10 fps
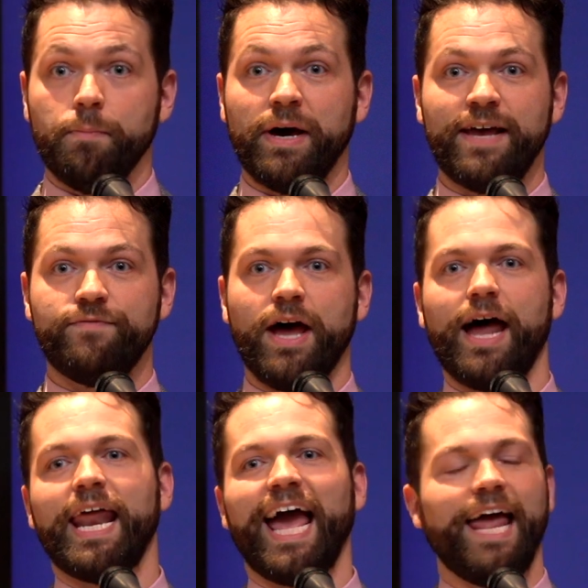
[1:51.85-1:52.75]
but have
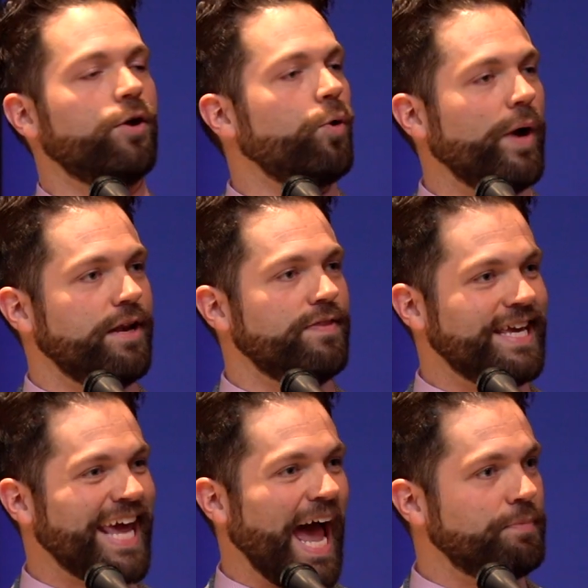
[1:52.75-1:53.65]
not had quite
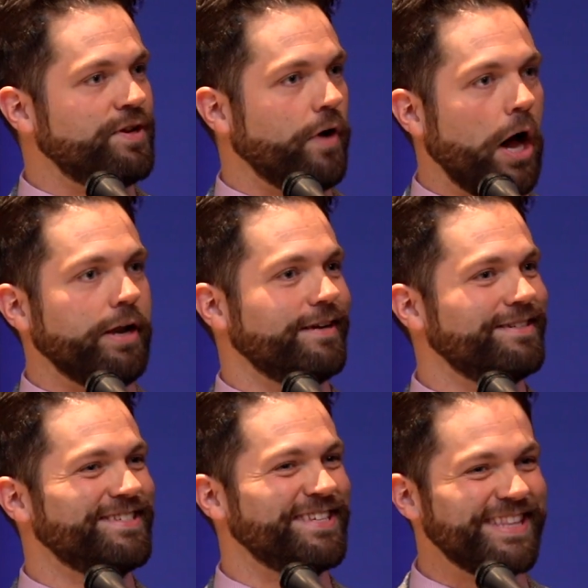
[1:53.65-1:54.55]
the captive
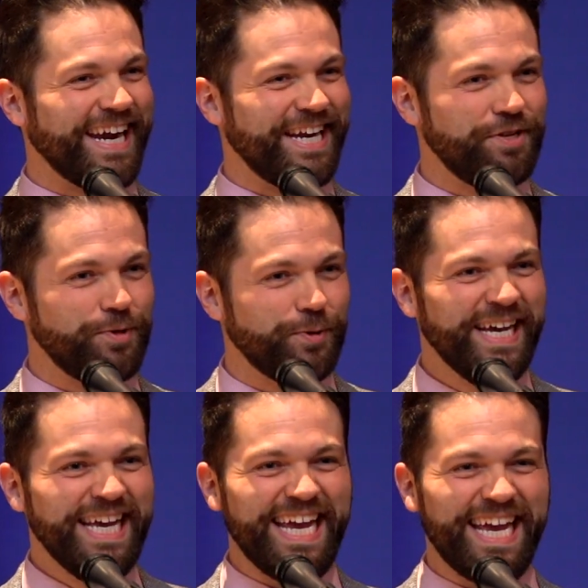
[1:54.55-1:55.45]
audience that I do
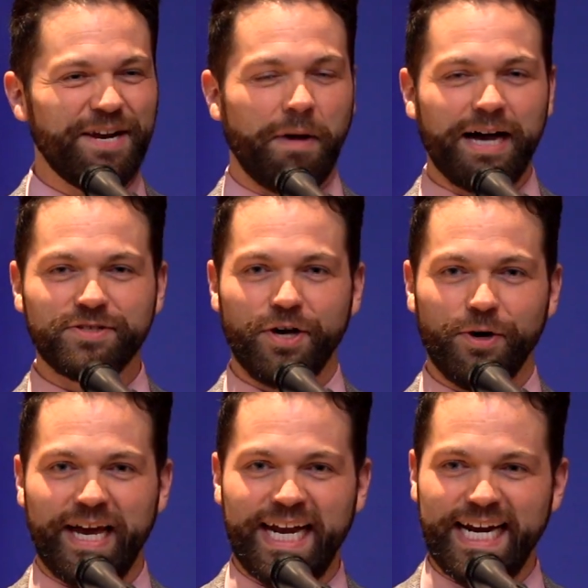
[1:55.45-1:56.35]
in
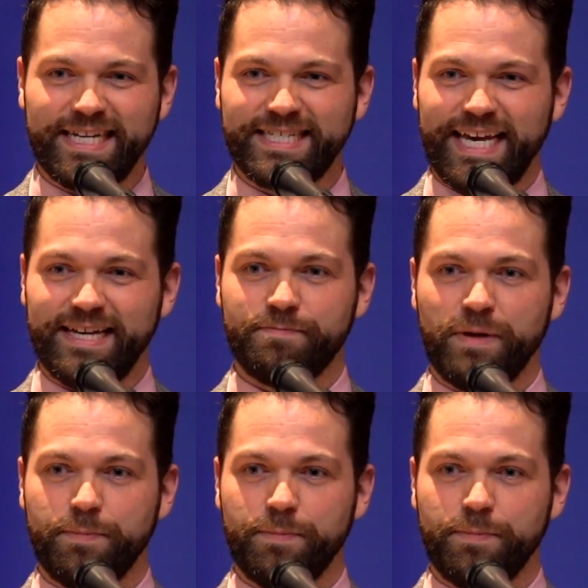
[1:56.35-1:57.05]
Moscow and in NSA,